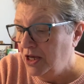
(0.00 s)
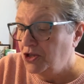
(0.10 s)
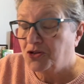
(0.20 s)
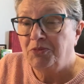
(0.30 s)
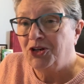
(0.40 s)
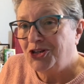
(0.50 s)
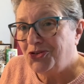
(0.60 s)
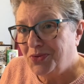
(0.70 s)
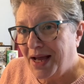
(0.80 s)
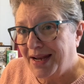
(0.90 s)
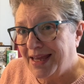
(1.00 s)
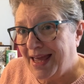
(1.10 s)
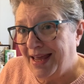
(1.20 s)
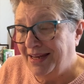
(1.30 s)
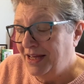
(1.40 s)
So I'm going to do that
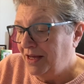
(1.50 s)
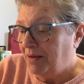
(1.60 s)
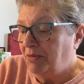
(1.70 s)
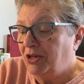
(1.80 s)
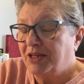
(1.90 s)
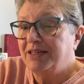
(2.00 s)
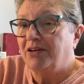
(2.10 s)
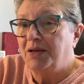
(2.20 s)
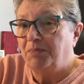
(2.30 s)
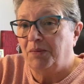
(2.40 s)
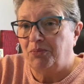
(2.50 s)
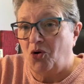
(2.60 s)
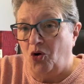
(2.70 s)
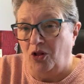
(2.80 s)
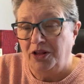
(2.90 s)
again. I'm going to type up
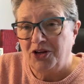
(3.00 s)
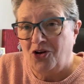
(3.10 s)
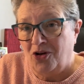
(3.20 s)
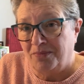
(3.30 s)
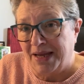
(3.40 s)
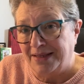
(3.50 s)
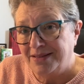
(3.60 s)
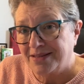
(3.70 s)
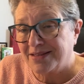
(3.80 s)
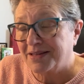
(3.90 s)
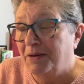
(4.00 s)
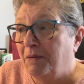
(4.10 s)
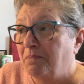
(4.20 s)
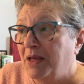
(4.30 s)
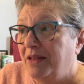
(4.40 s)
all the comments
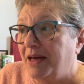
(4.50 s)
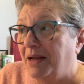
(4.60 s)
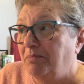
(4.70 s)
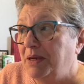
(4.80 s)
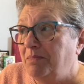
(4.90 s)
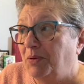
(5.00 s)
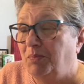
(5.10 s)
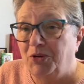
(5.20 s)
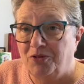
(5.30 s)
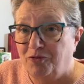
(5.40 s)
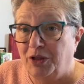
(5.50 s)
that people put for